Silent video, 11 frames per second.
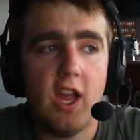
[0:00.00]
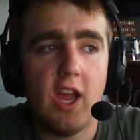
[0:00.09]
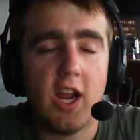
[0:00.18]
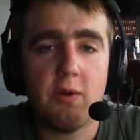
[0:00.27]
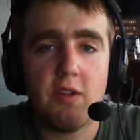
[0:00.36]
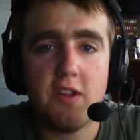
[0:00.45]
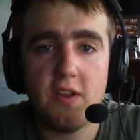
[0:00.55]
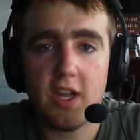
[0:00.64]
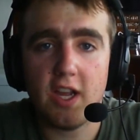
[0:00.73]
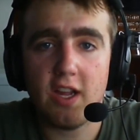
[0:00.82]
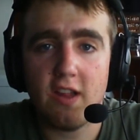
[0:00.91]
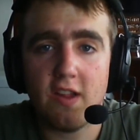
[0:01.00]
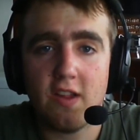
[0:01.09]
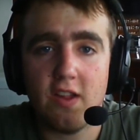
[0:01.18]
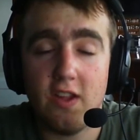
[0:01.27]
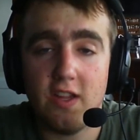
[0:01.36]
And I will see you
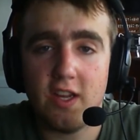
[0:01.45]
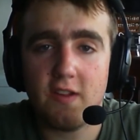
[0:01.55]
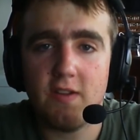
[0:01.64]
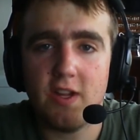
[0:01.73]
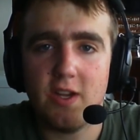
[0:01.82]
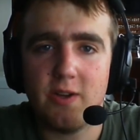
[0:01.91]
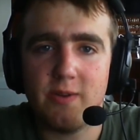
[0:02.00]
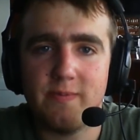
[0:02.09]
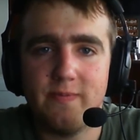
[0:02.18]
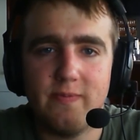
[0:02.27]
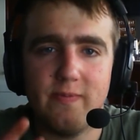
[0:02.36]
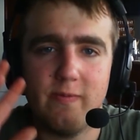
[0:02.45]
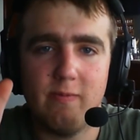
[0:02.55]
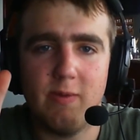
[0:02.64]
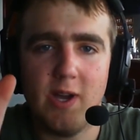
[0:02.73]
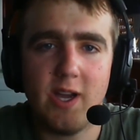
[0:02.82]
guys in the next video.
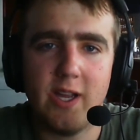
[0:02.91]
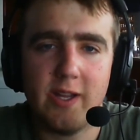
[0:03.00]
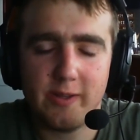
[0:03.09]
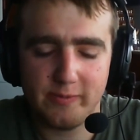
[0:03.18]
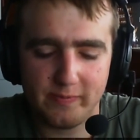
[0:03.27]
Bye.